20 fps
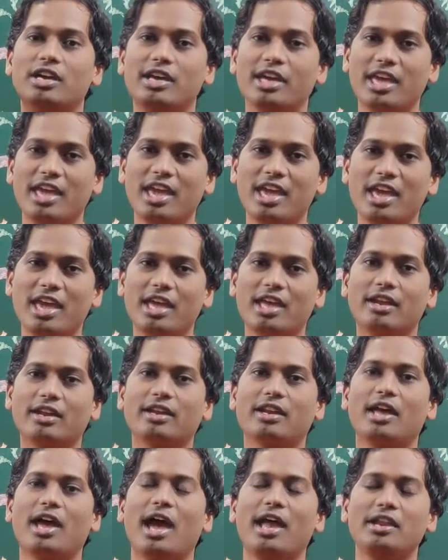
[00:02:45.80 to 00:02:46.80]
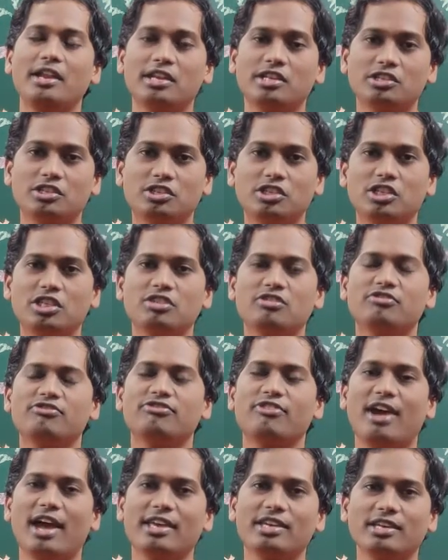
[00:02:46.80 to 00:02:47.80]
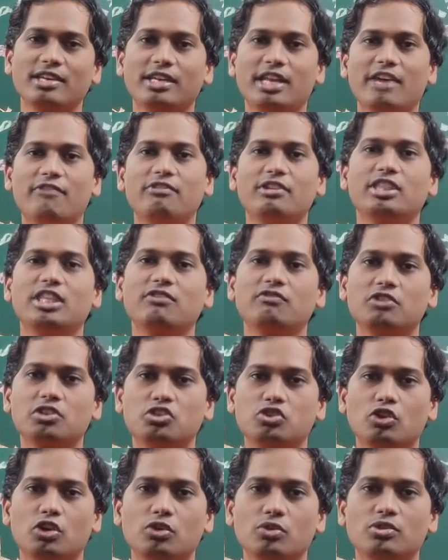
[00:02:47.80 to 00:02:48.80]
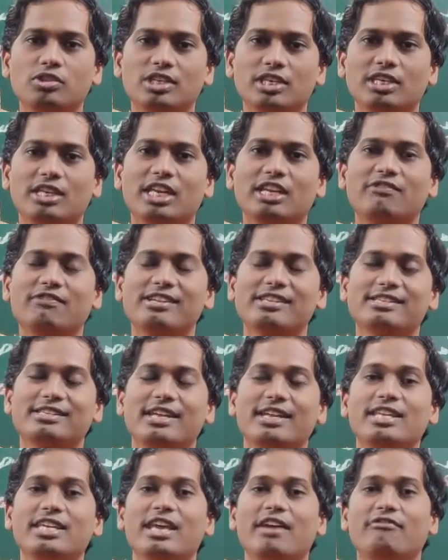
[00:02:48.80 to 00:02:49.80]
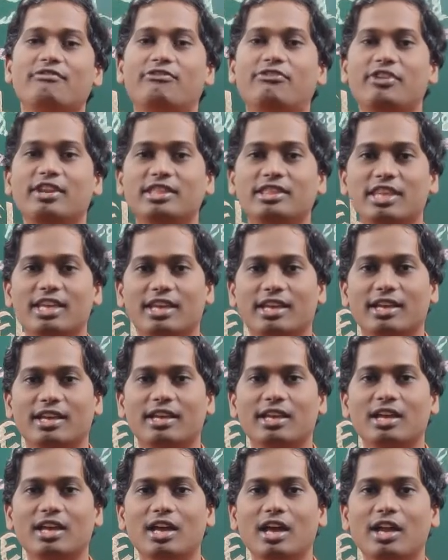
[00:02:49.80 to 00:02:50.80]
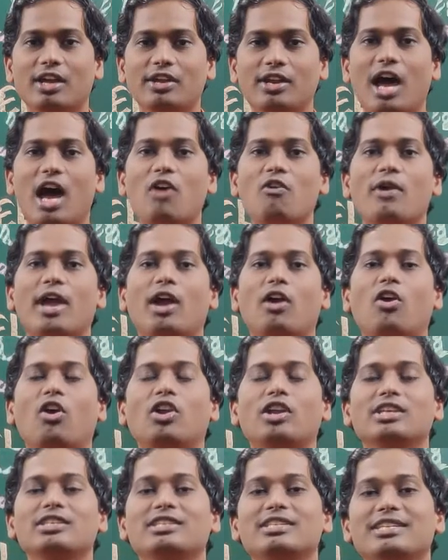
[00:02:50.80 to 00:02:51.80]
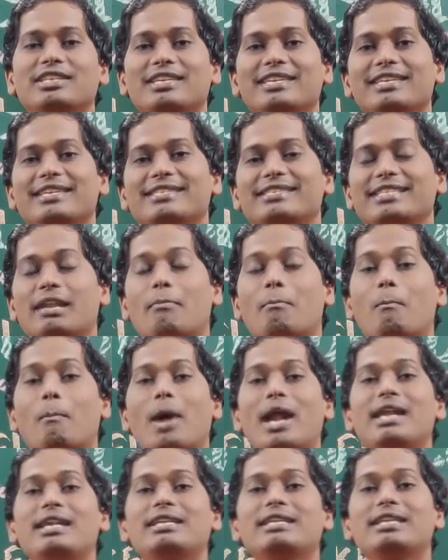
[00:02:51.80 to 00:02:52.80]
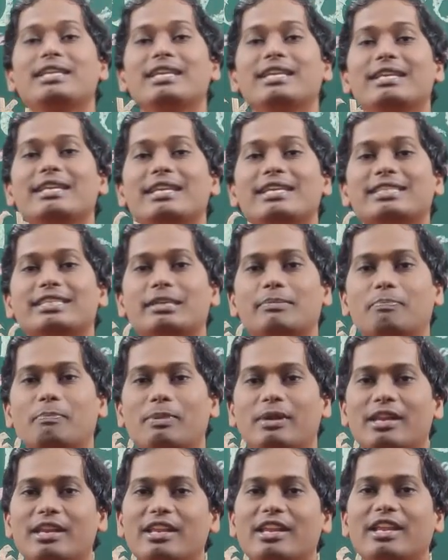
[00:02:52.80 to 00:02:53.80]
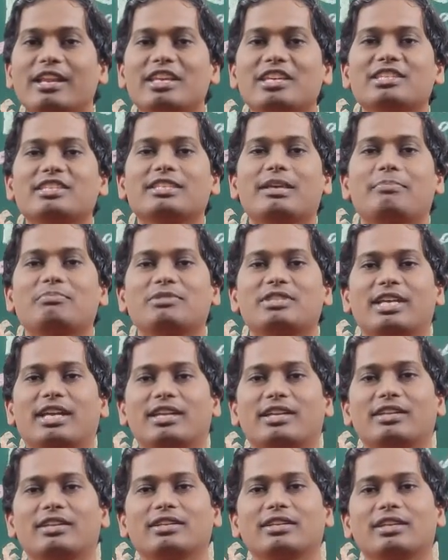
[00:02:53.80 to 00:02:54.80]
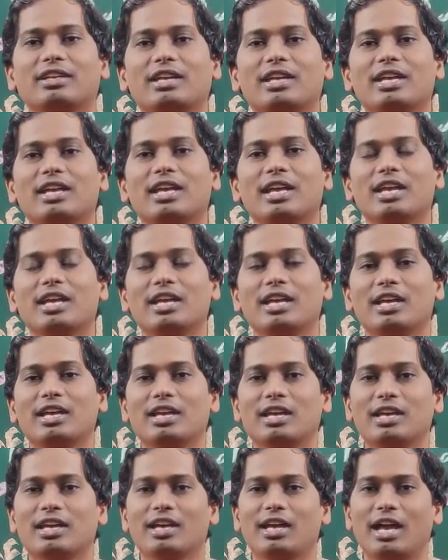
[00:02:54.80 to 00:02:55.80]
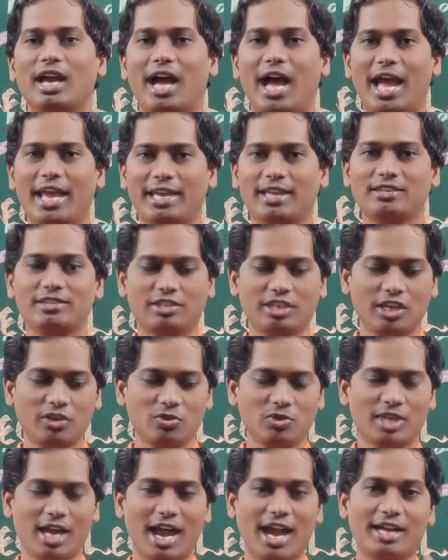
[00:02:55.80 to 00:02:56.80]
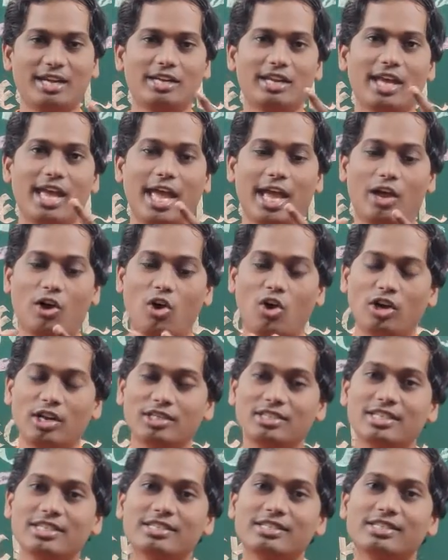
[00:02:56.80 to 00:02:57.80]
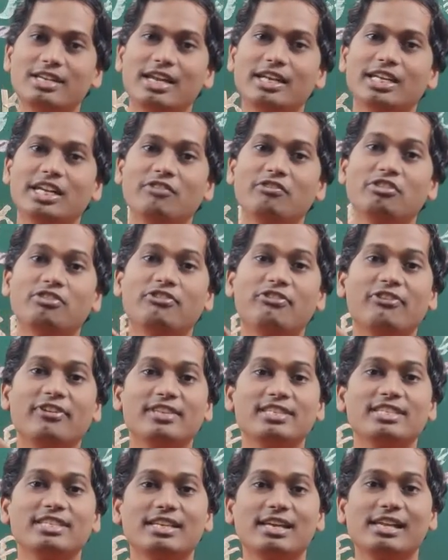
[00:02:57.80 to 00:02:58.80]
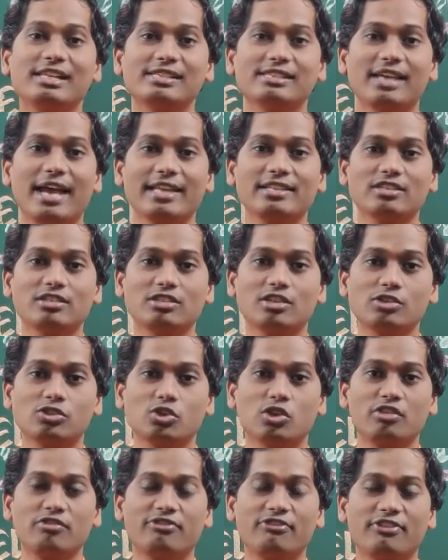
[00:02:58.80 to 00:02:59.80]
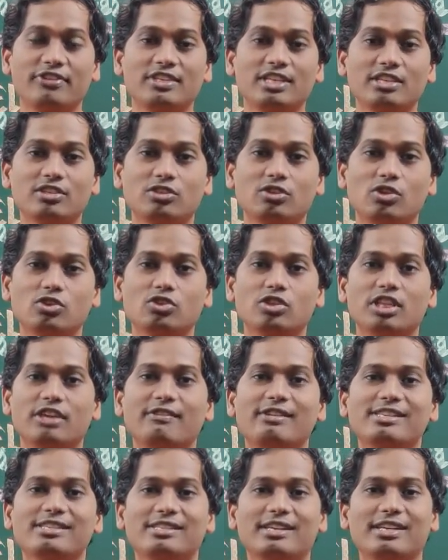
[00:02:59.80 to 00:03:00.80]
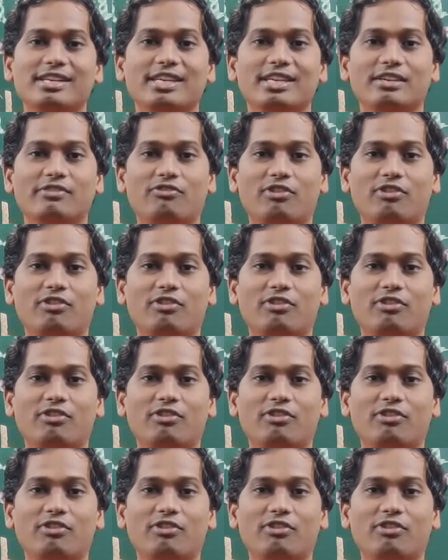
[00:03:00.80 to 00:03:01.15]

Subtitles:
air, energy, fire, everything which you are using, it will study everything. Now ecology is a multidisciplinary subject. I can say you that ecology is related with physical sciences also. In physics also they will study.